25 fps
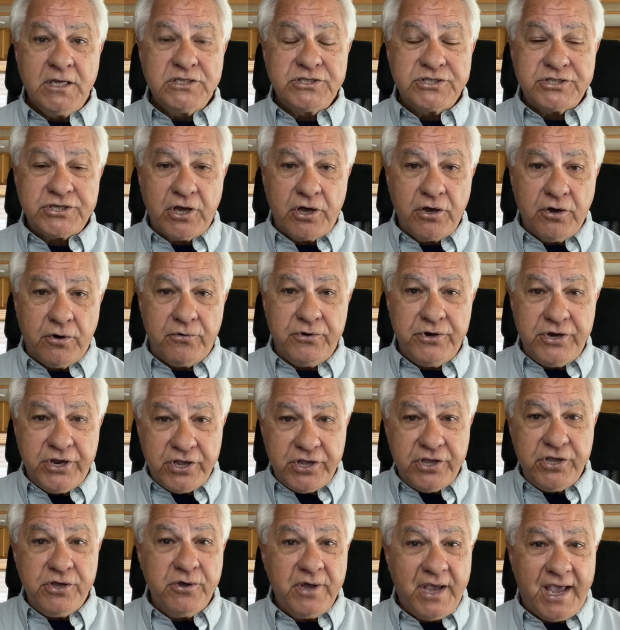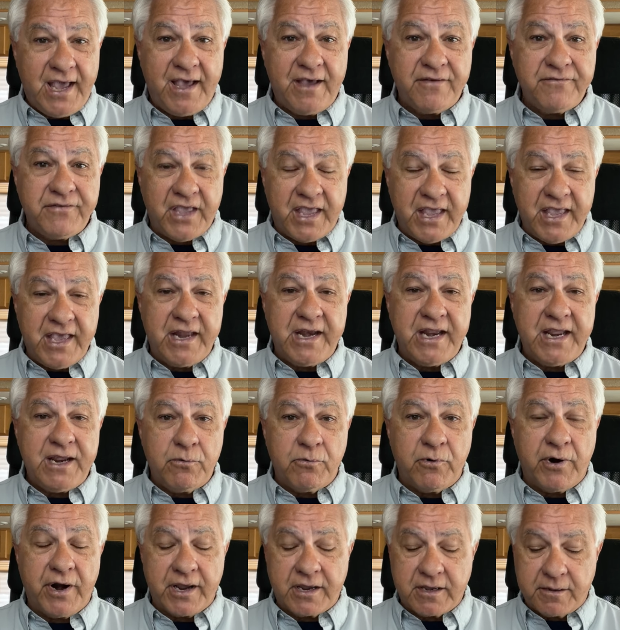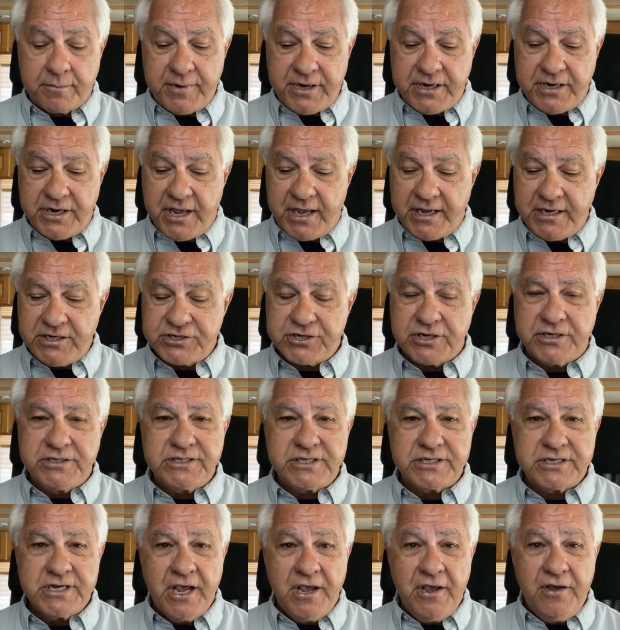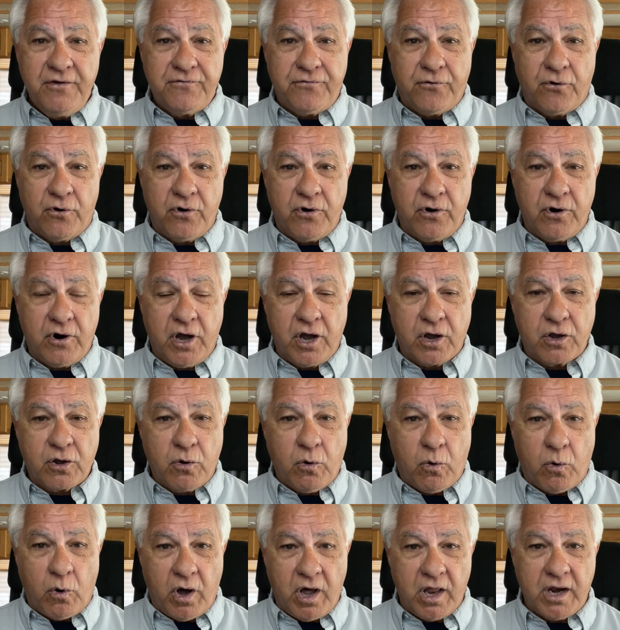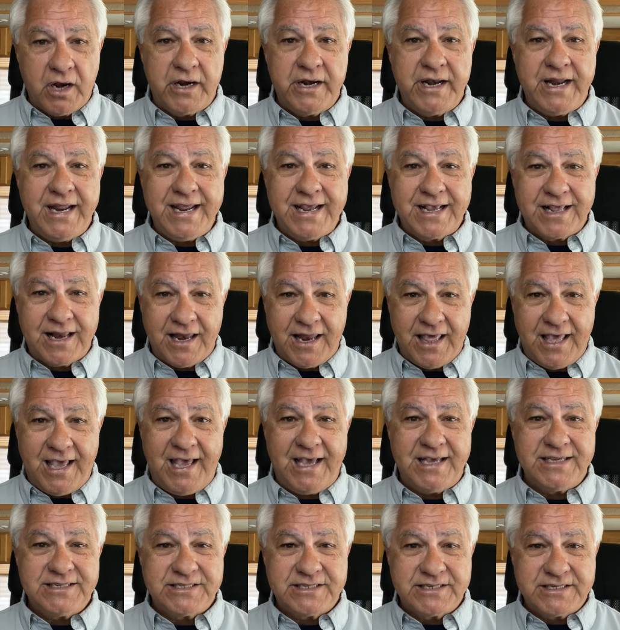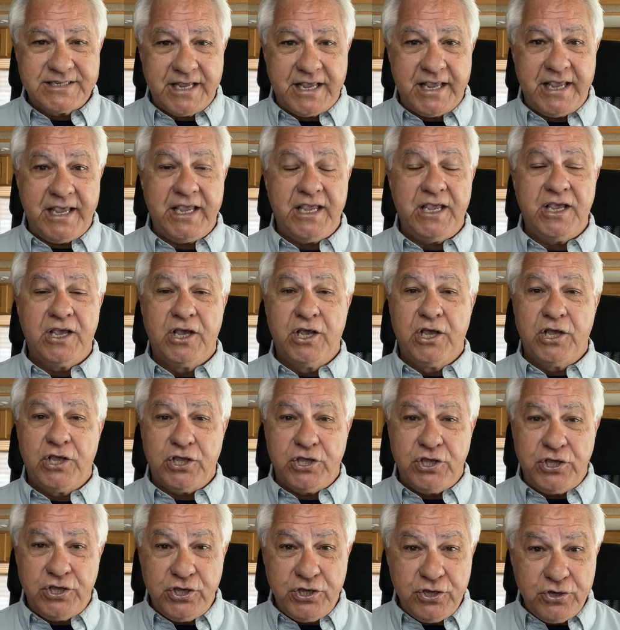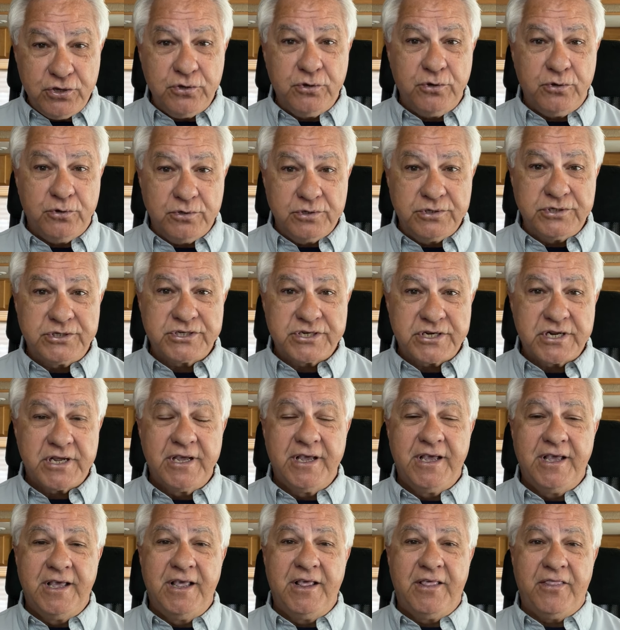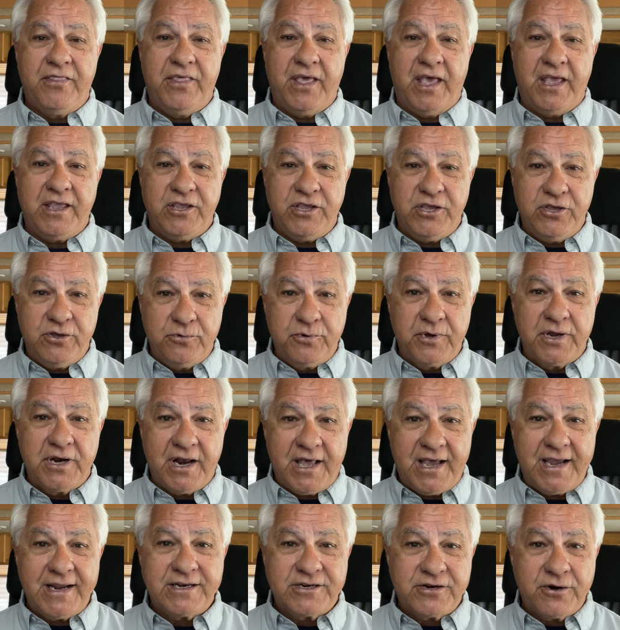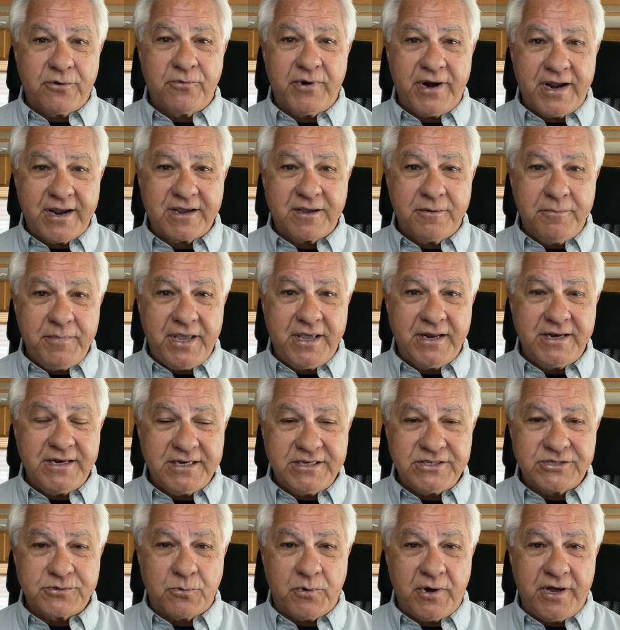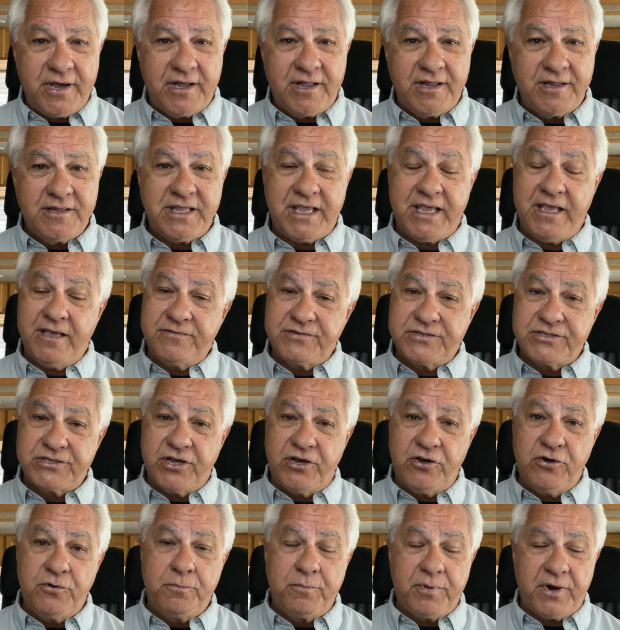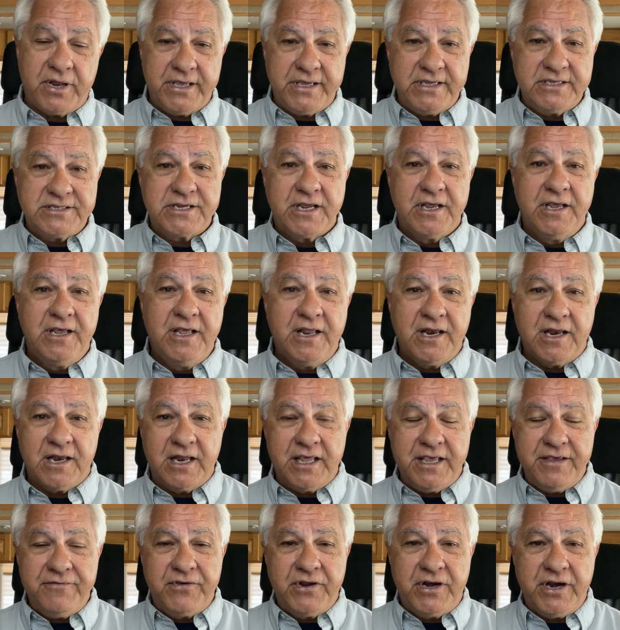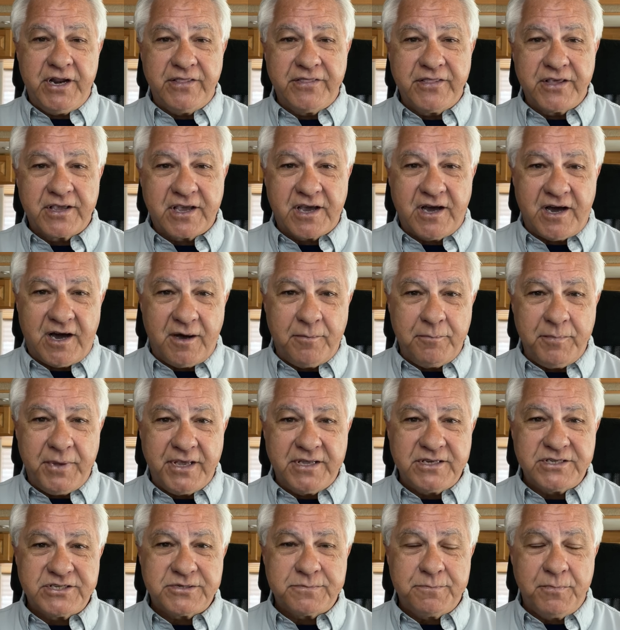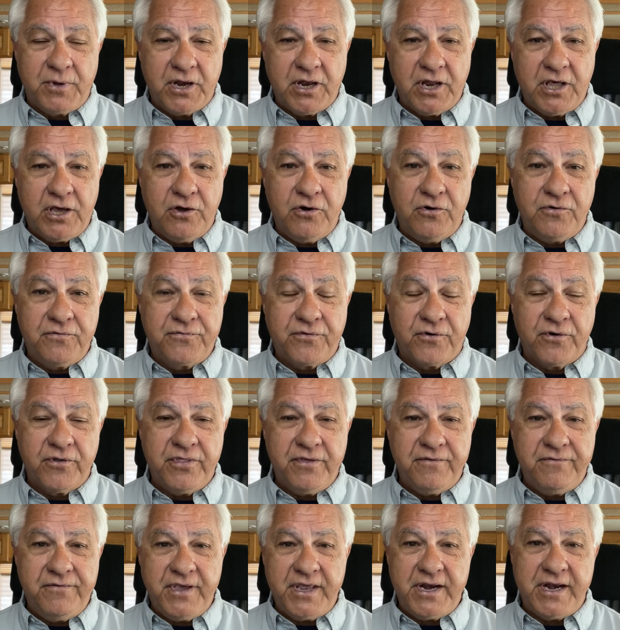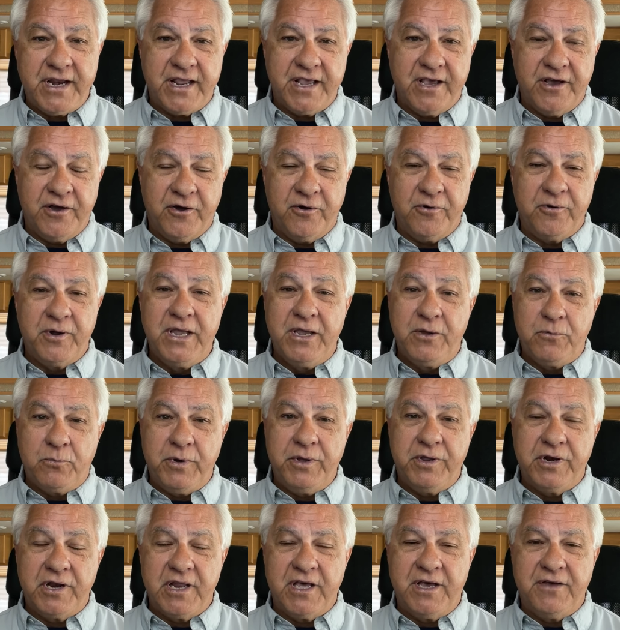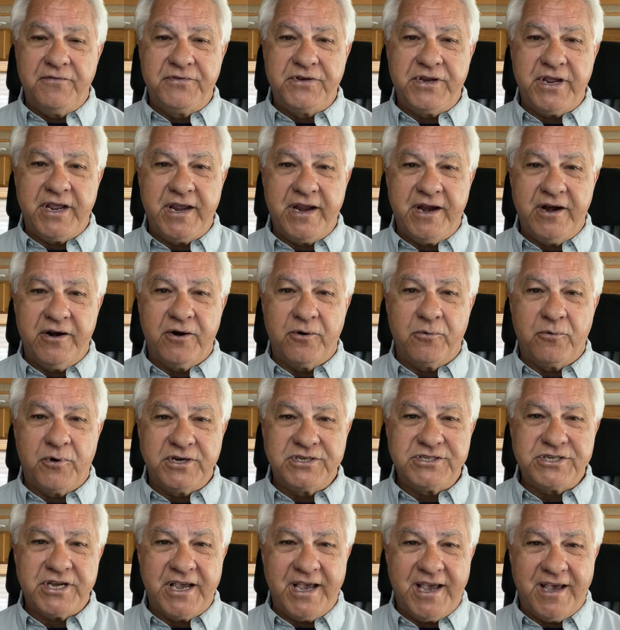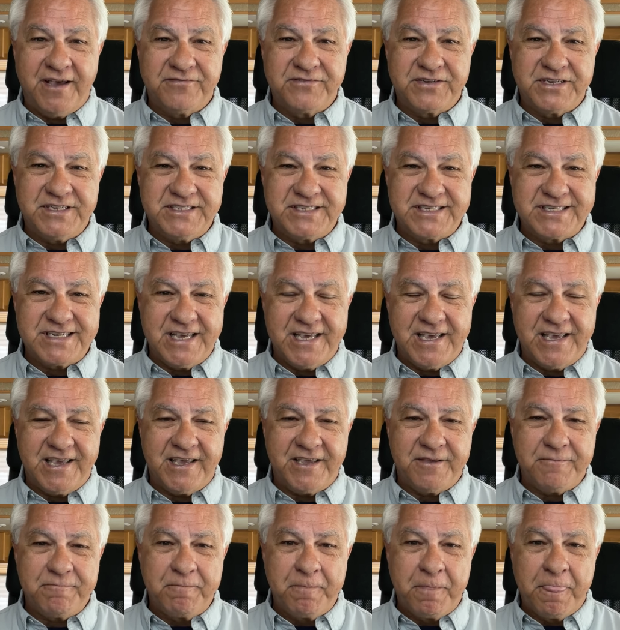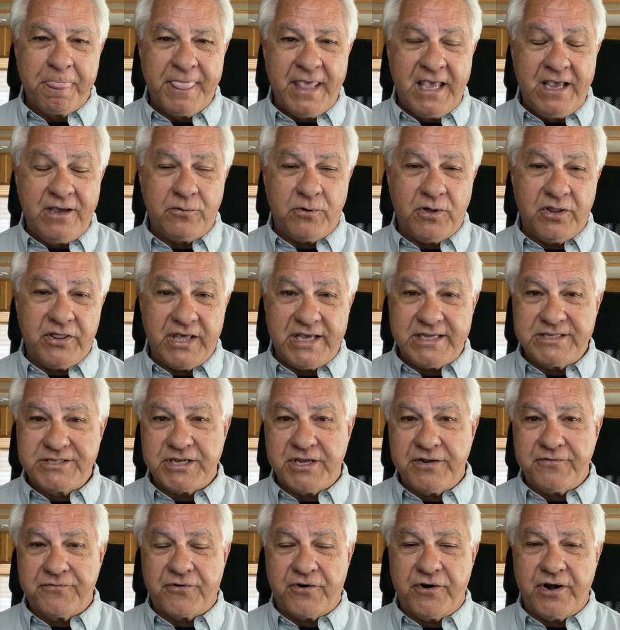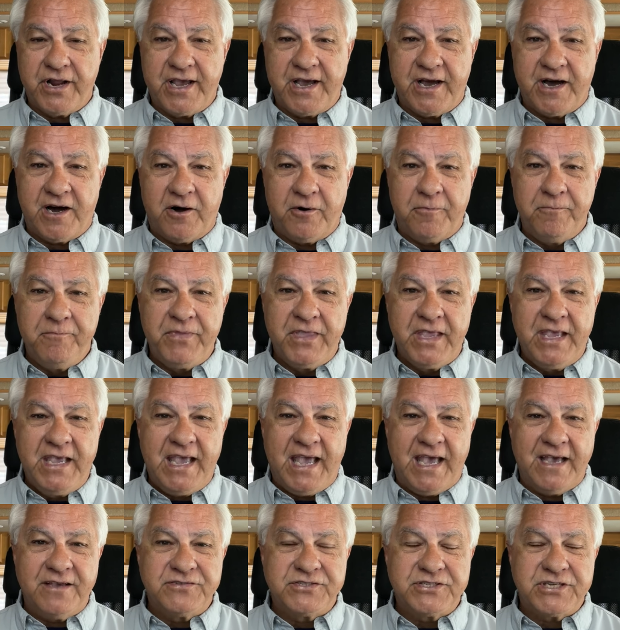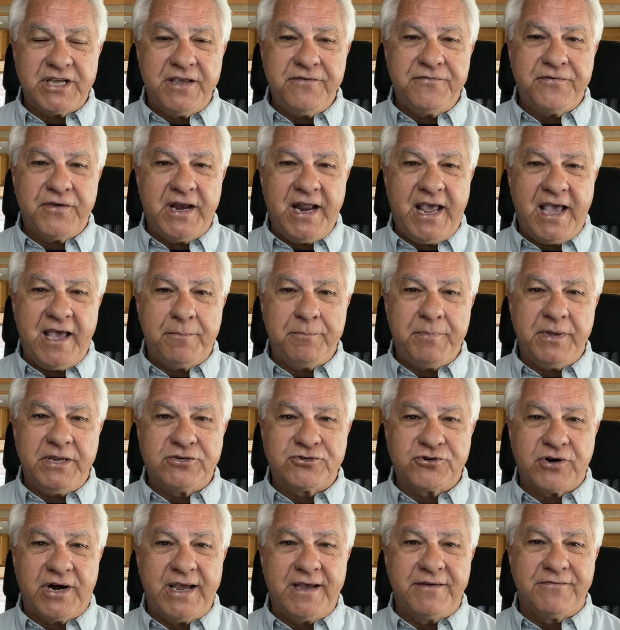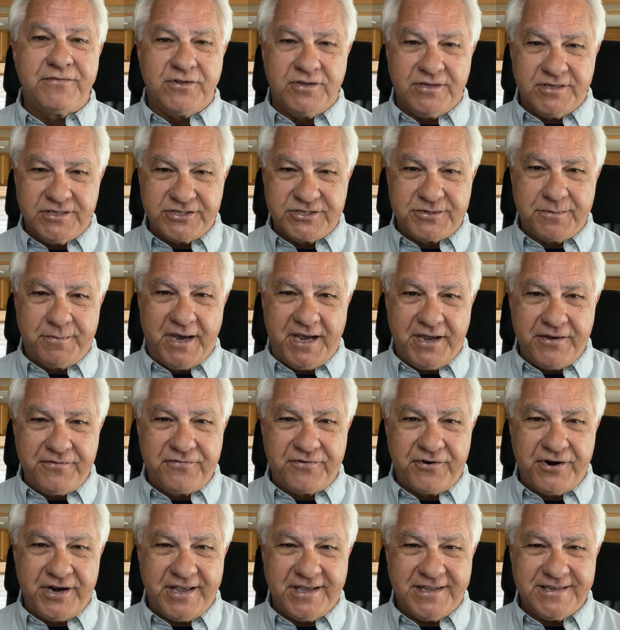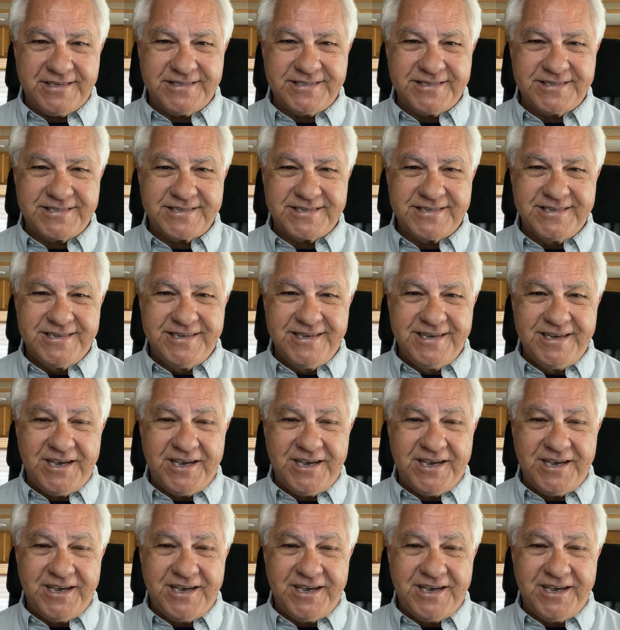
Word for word: So, do you have any recommendations for a quality Class C used that you would like to recommend as well? If so, please leave it in the comments below for the video. We'd love to hear what you have to say. Well, that's it for now. Have safe and happy travels, my friends.